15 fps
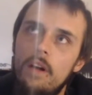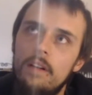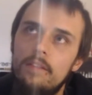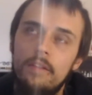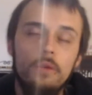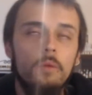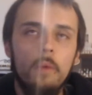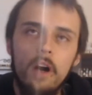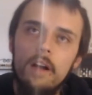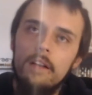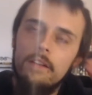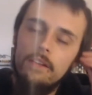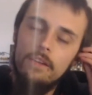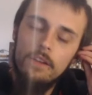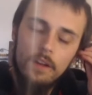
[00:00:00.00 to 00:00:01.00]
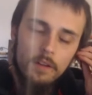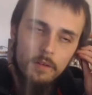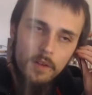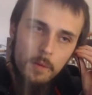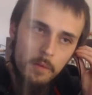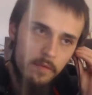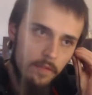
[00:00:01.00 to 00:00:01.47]
months? I was
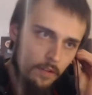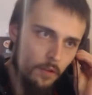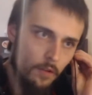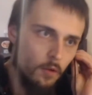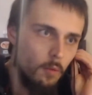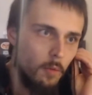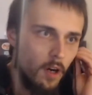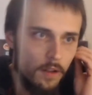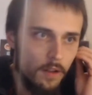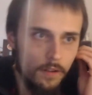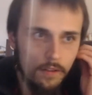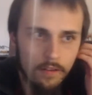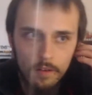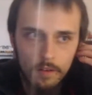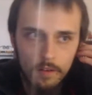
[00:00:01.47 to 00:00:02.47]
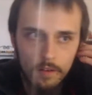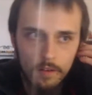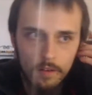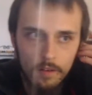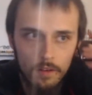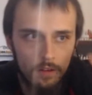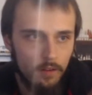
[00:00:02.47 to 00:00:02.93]
vaping for 2 months,
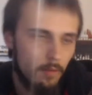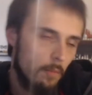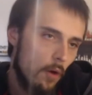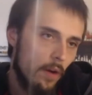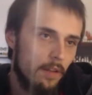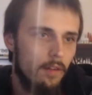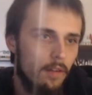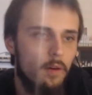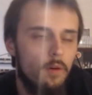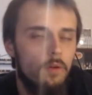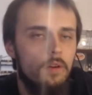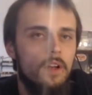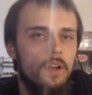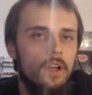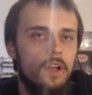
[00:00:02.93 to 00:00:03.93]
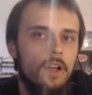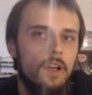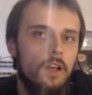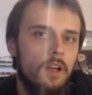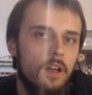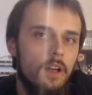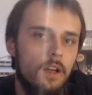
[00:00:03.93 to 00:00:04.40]
smoking too.
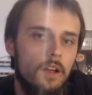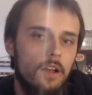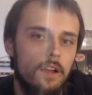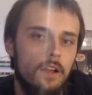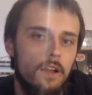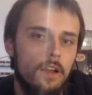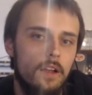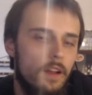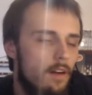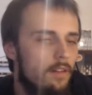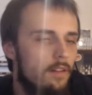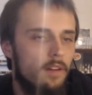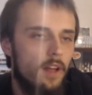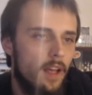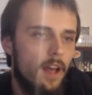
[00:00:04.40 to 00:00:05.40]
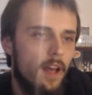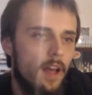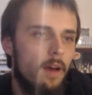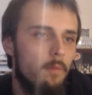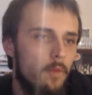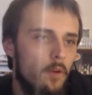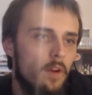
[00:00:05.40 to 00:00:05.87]
And I was like, yeah,
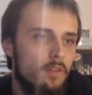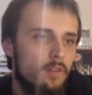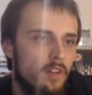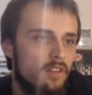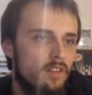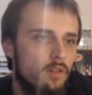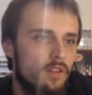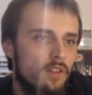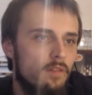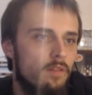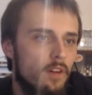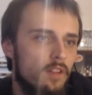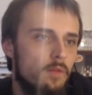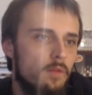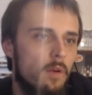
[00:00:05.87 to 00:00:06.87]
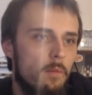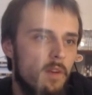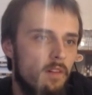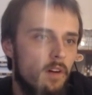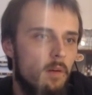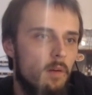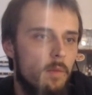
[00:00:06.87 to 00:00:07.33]
New Year's resolution. First one
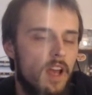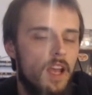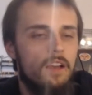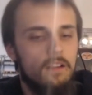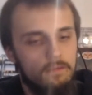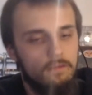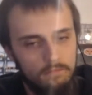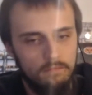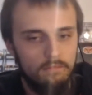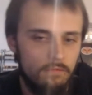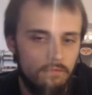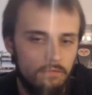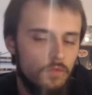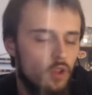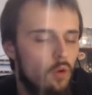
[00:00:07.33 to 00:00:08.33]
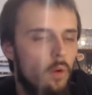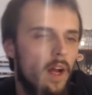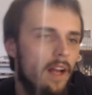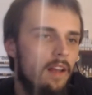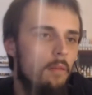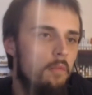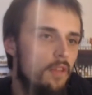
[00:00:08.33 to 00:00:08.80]
I'm ever going to make, quitting
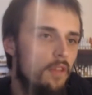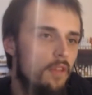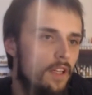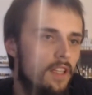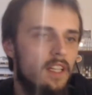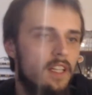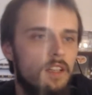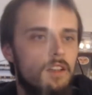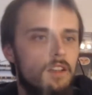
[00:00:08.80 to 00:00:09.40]
completely.